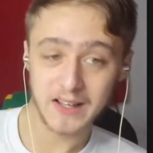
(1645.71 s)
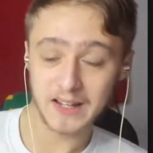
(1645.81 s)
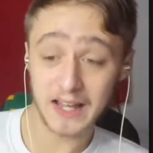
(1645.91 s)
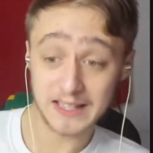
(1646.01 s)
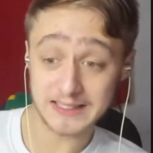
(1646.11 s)

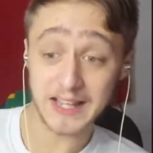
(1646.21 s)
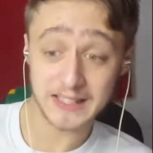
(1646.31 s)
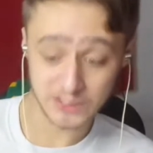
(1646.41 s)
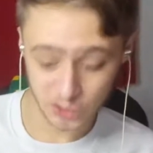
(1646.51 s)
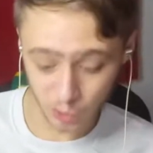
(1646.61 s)
like I say,
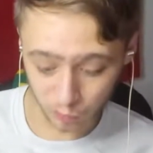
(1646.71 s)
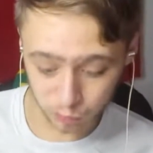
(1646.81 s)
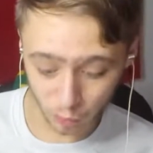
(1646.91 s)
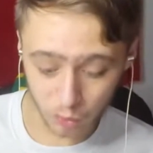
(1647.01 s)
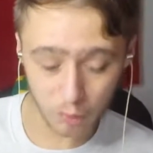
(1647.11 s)
there's a tough
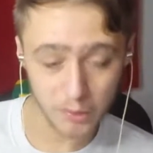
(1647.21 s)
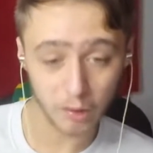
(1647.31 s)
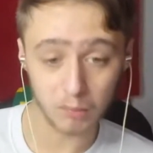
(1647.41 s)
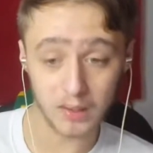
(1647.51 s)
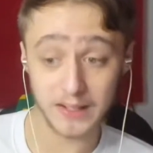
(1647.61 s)
run coming
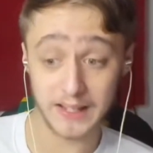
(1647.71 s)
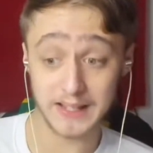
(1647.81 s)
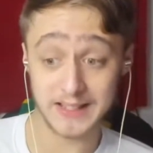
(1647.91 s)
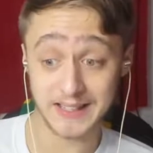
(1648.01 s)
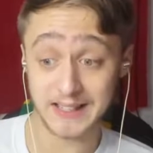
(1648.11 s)
up, but
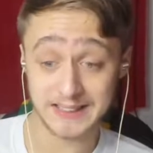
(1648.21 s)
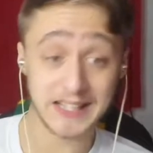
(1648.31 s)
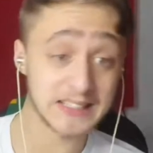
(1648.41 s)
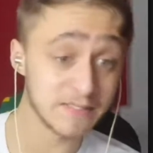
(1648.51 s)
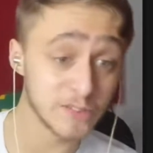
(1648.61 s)
in the
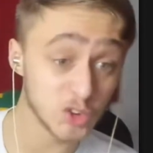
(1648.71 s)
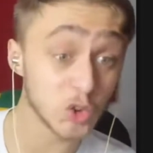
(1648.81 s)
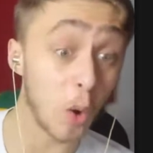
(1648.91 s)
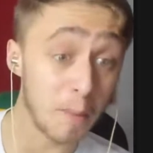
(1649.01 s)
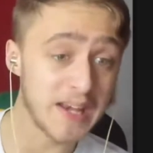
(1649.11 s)
sense of
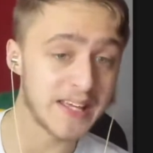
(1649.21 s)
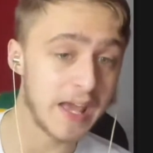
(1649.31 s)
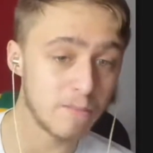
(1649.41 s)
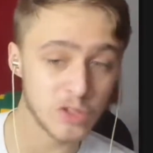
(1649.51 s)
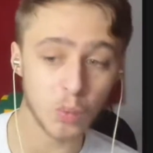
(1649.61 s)
so many
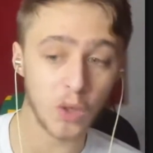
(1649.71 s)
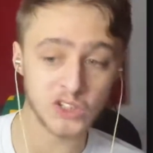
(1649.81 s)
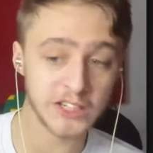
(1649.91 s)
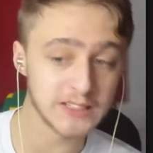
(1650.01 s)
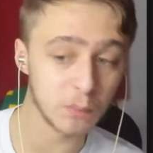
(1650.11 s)
games
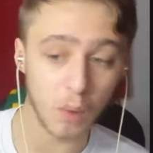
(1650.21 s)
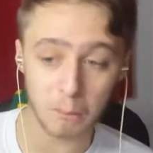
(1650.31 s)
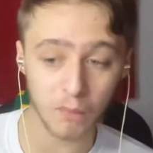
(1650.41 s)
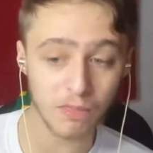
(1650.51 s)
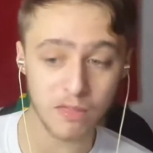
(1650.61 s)
squashed into 1
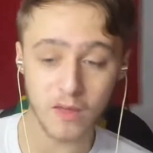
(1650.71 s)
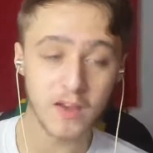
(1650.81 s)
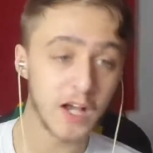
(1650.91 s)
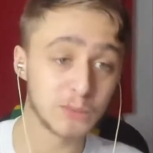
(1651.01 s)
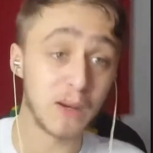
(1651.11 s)
month,
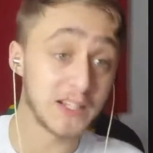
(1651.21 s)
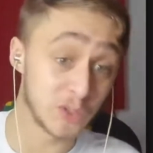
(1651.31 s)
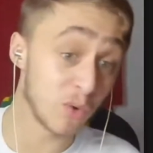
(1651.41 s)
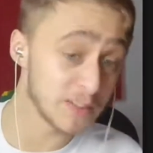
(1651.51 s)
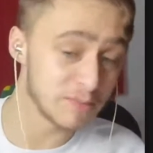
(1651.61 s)
as well as
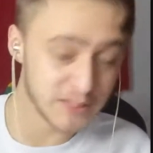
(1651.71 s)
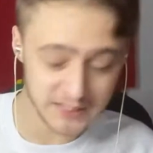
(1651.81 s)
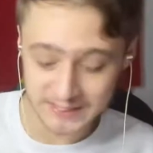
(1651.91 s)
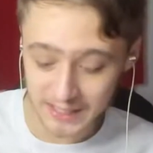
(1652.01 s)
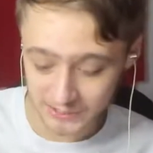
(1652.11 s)
Christmas,
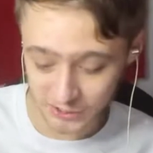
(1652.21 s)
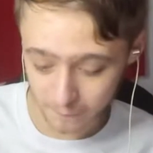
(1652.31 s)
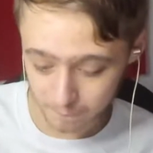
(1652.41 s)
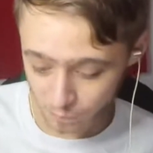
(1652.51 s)
etc.